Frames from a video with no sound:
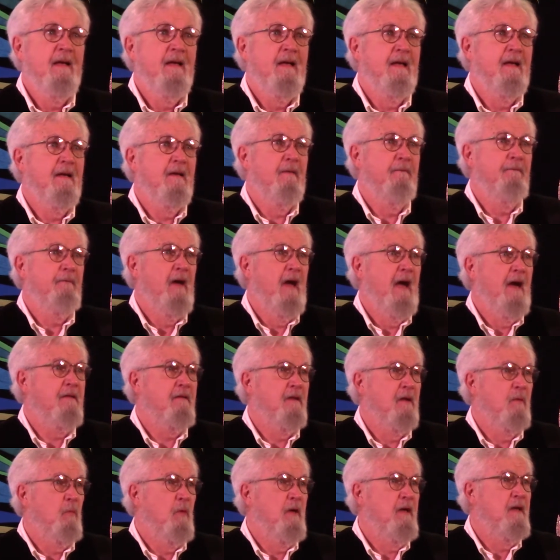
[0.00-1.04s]
in the fact
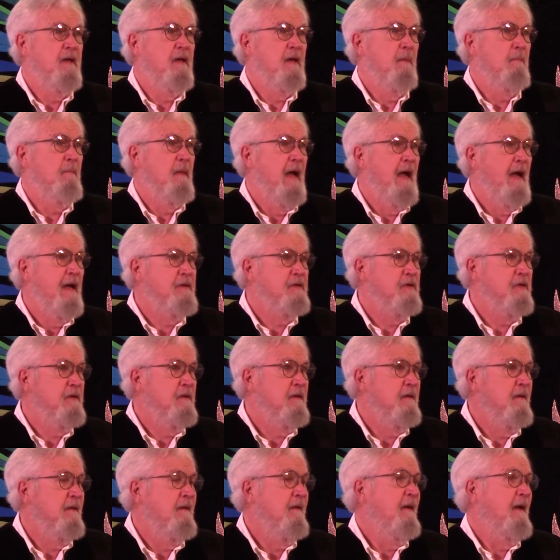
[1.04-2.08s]
that we can
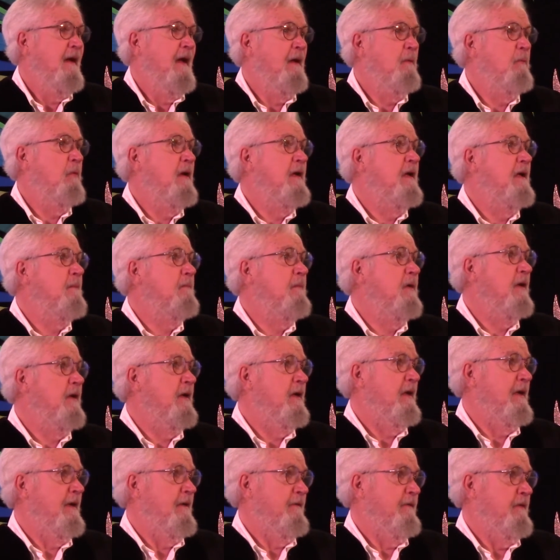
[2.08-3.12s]
imagine and we can
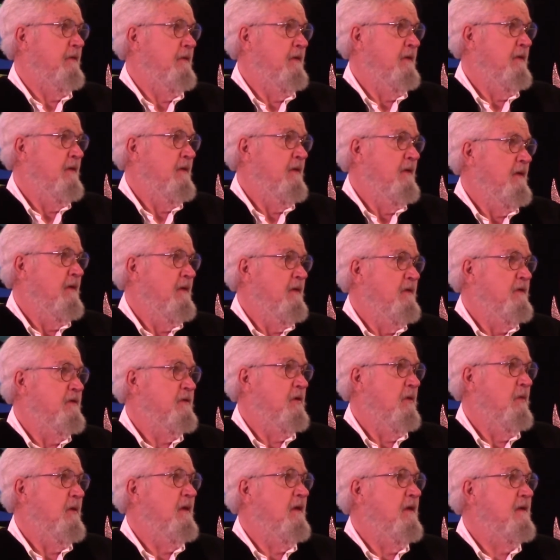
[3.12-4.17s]
believe.
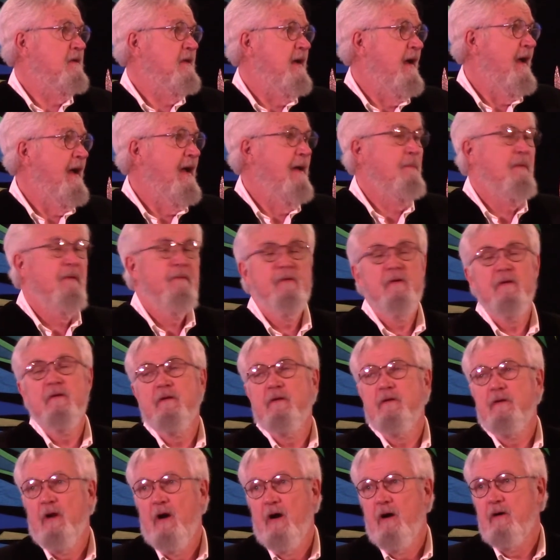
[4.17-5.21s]
So in the time of the
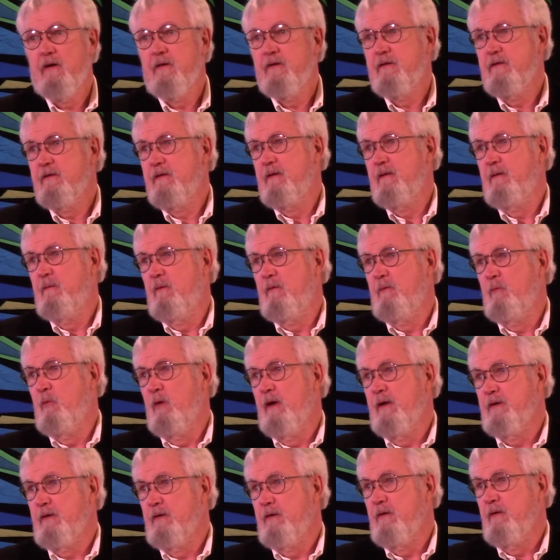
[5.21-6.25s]
dark
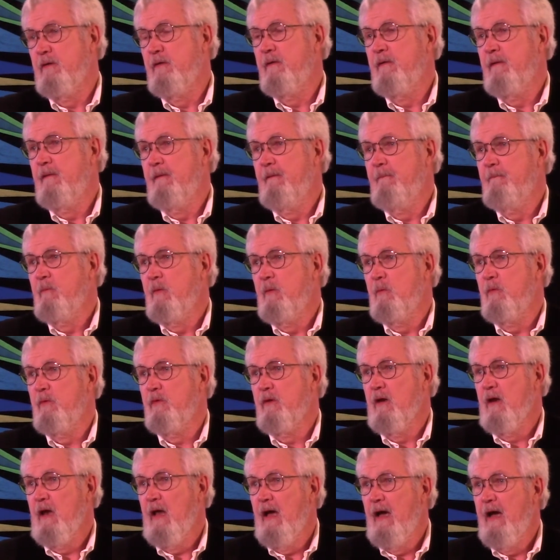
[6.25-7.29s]
winter, when
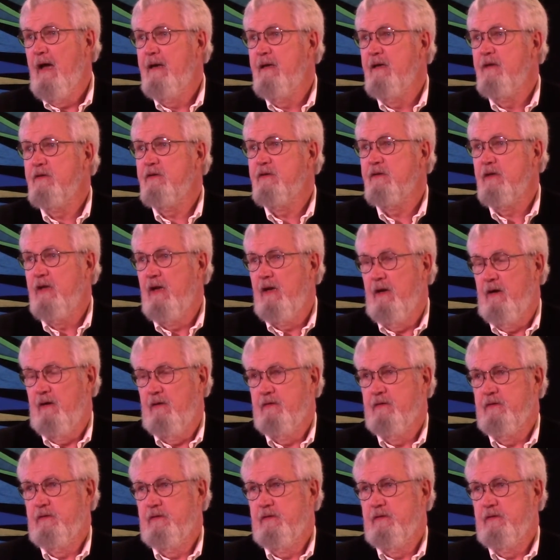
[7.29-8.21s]
the light is scarce,